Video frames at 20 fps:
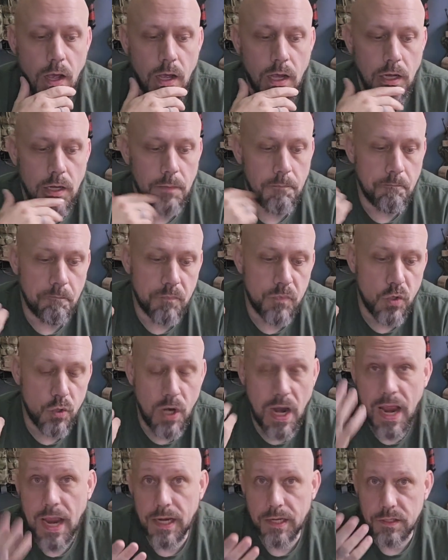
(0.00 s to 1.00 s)

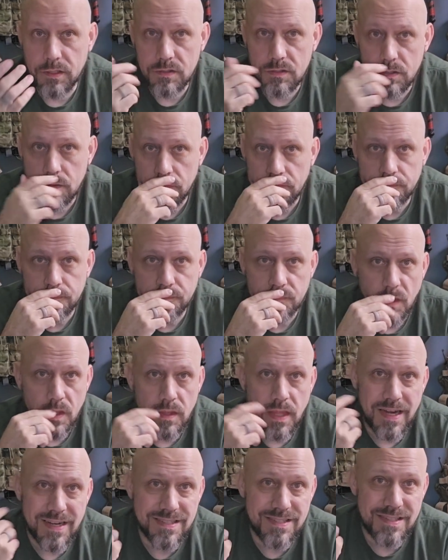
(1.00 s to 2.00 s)
Your Angus,
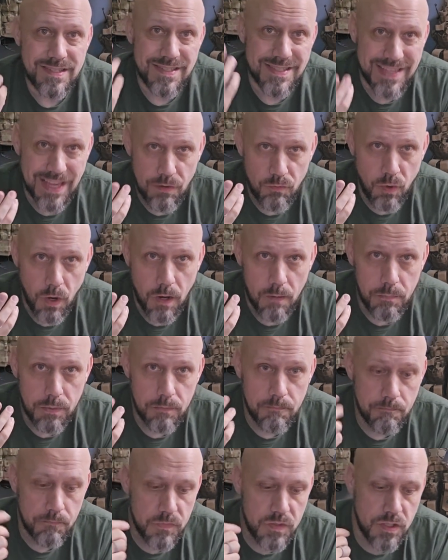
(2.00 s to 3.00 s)
that is a sit rep,
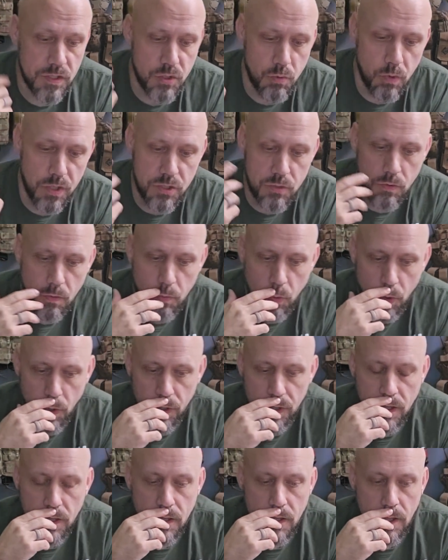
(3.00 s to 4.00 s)
situation
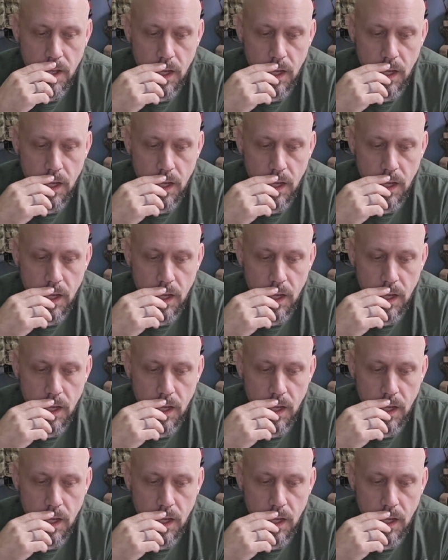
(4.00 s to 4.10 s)
report.